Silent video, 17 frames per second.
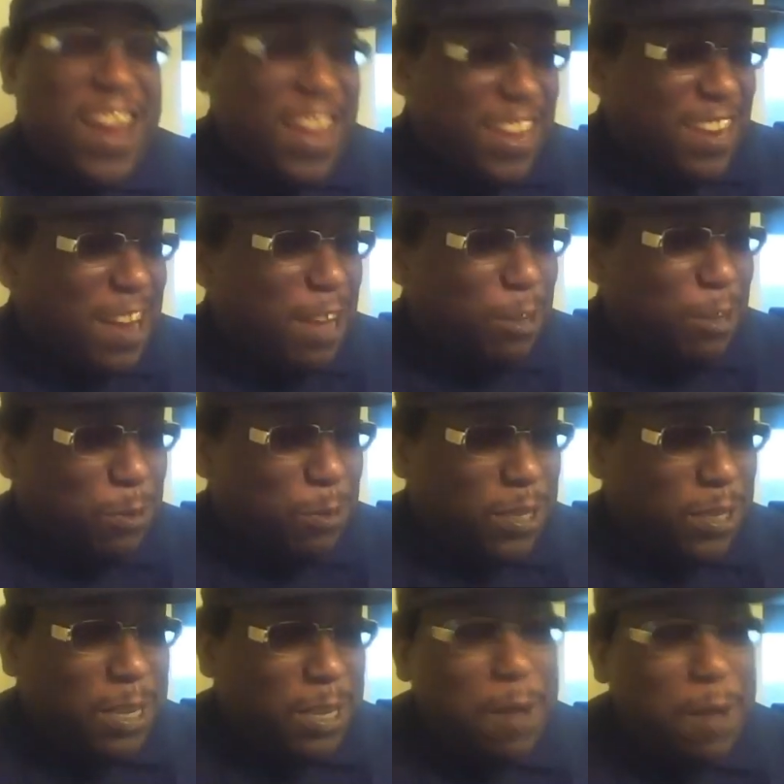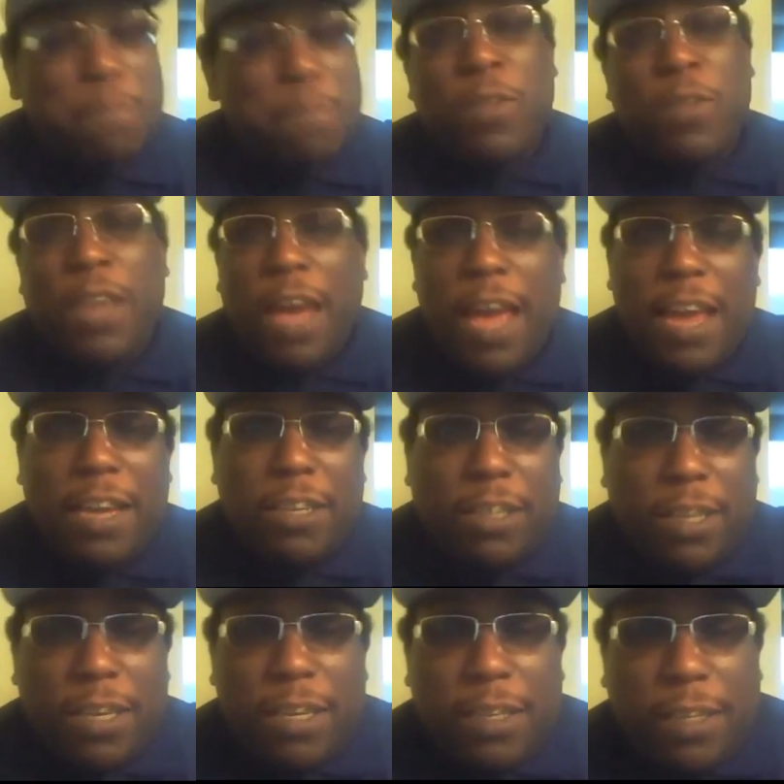That's what's up. Hey, it's
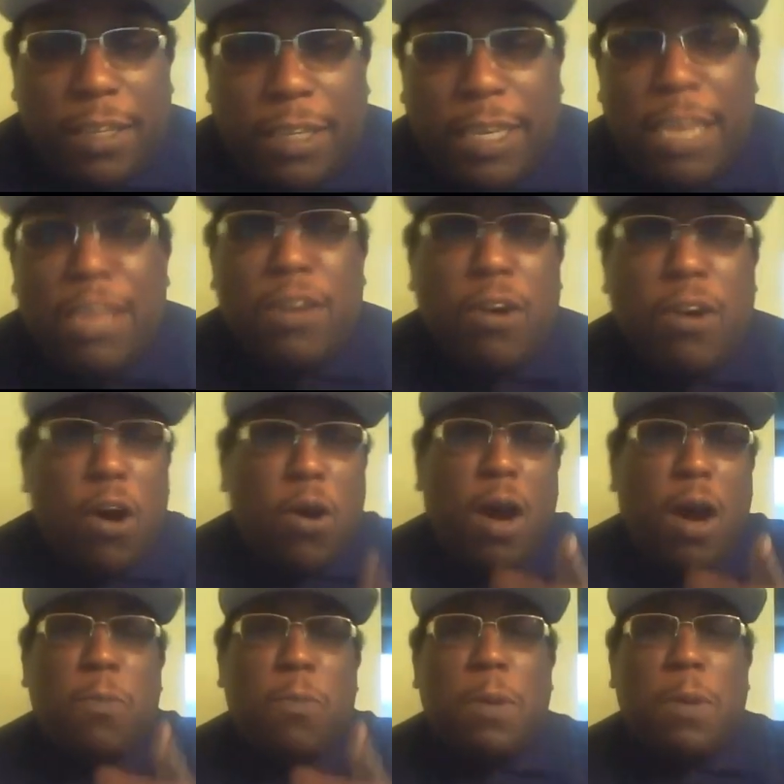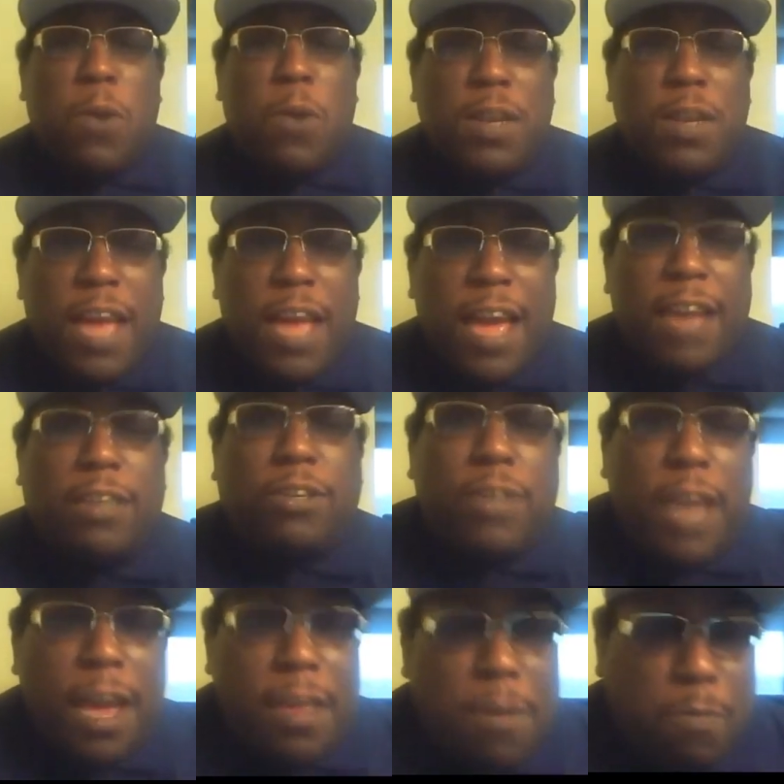good to see you. Oh, I've been wanting to ask
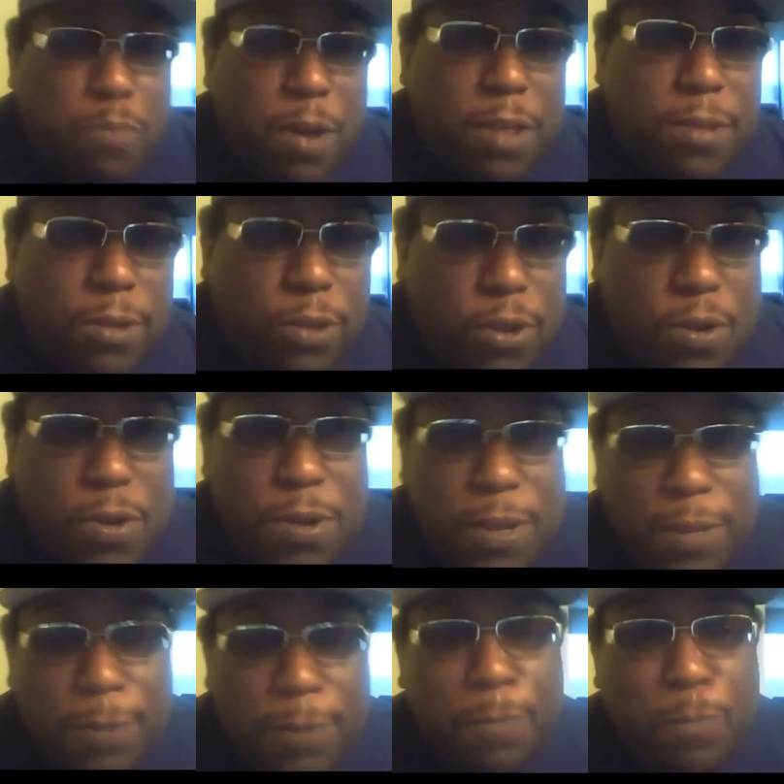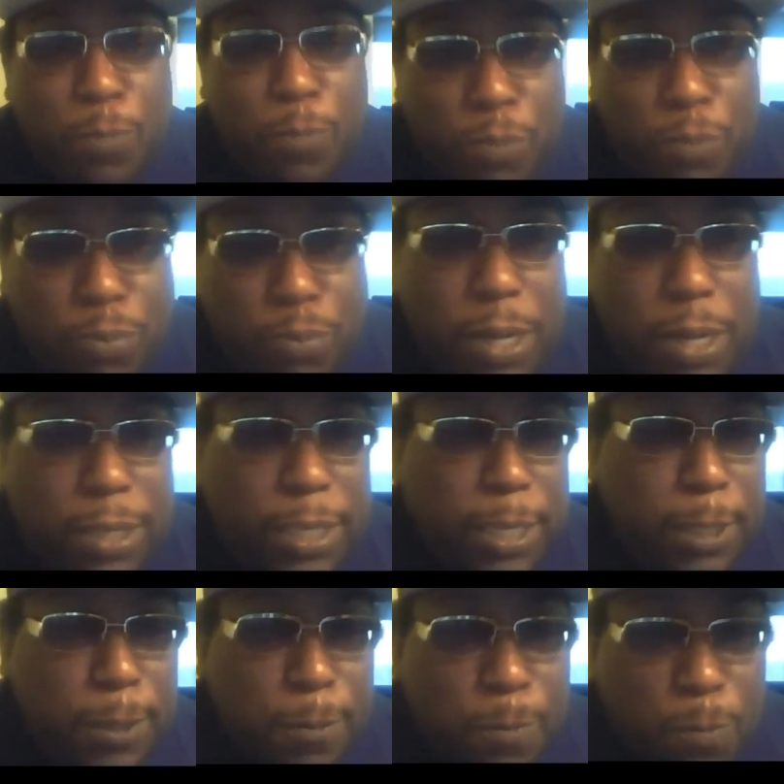you how your brother doing. Fuzzy.